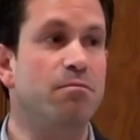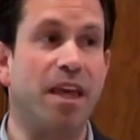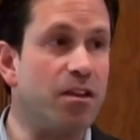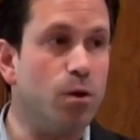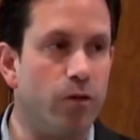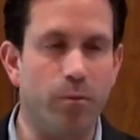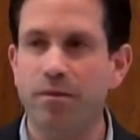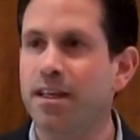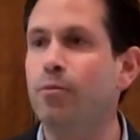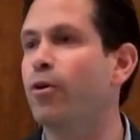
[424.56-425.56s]
Get 2 of them.
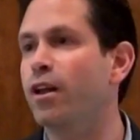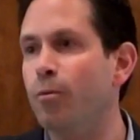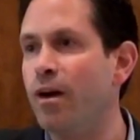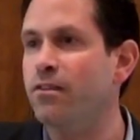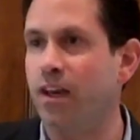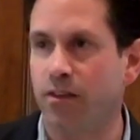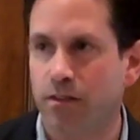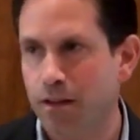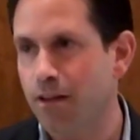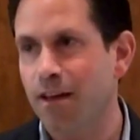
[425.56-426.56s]
Keep one at your parents' house,
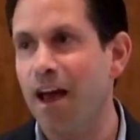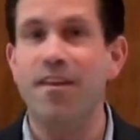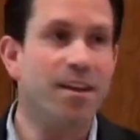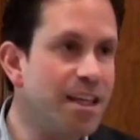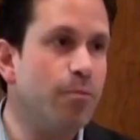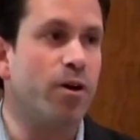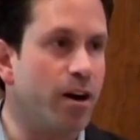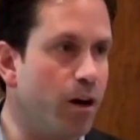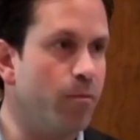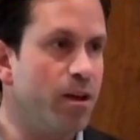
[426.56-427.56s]
and then keep one
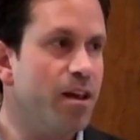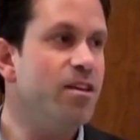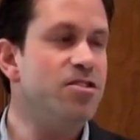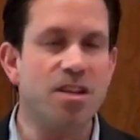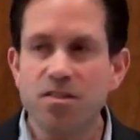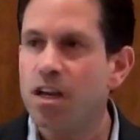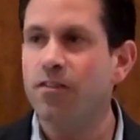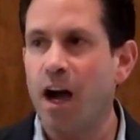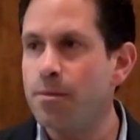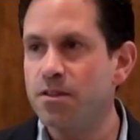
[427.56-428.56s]
at home. Just so you
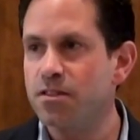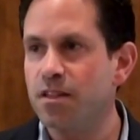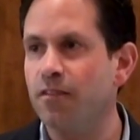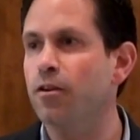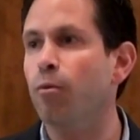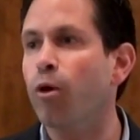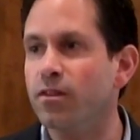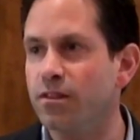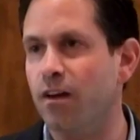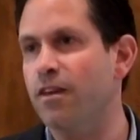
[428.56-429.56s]
have copies of your stuff, your
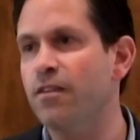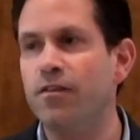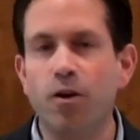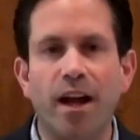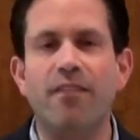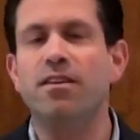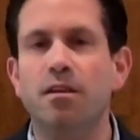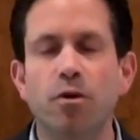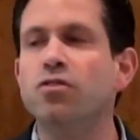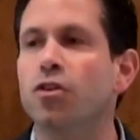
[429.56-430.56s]
important stuff. Even if you don't have it
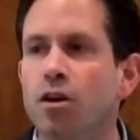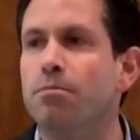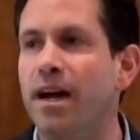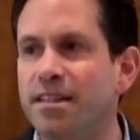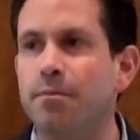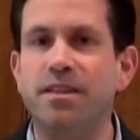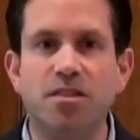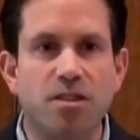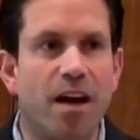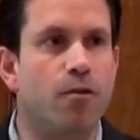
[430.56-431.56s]
the most current backed up, at
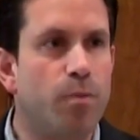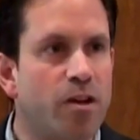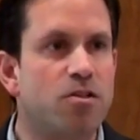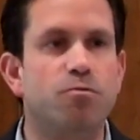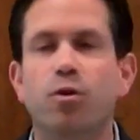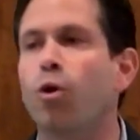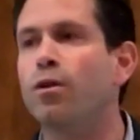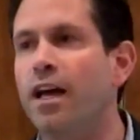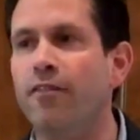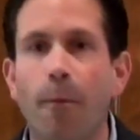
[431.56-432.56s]
least you have your pictures from your
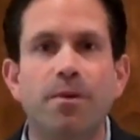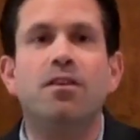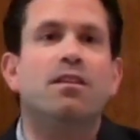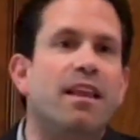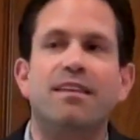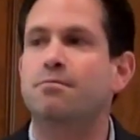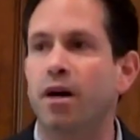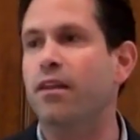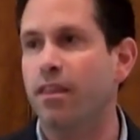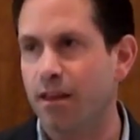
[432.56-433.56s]
whole life up until the last
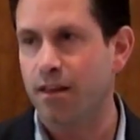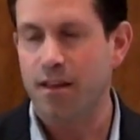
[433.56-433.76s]
month.